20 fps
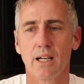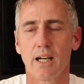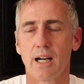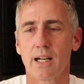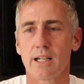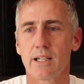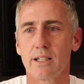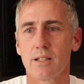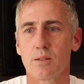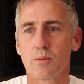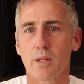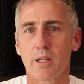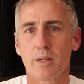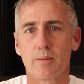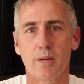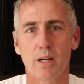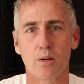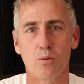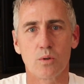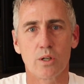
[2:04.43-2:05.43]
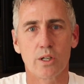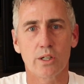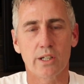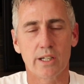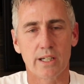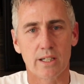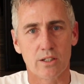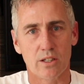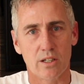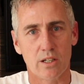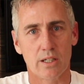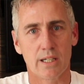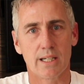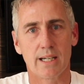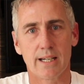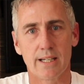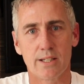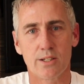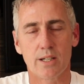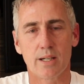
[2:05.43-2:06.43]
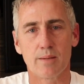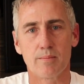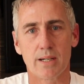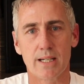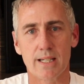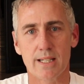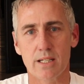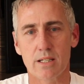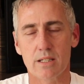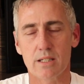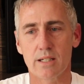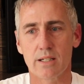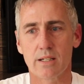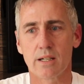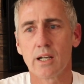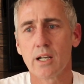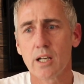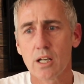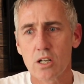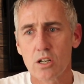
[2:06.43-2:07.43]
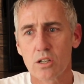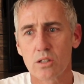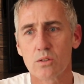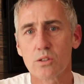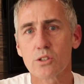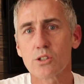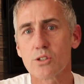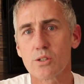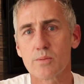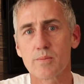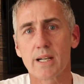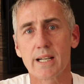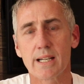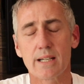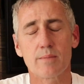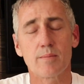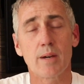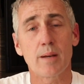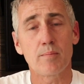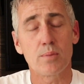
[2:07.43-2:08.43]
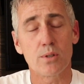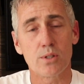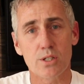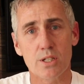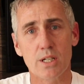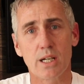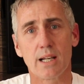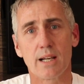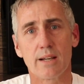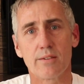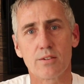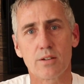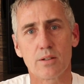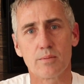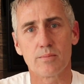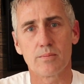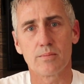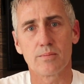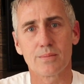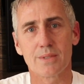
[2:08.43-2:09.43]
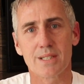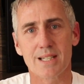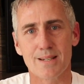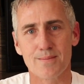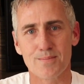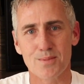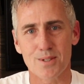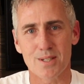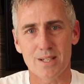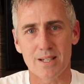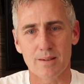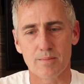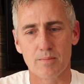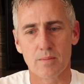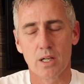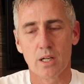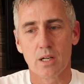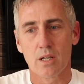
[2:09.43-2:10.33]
I deal with it in my work on a day-to-day basis, and also in my personal life from time to time.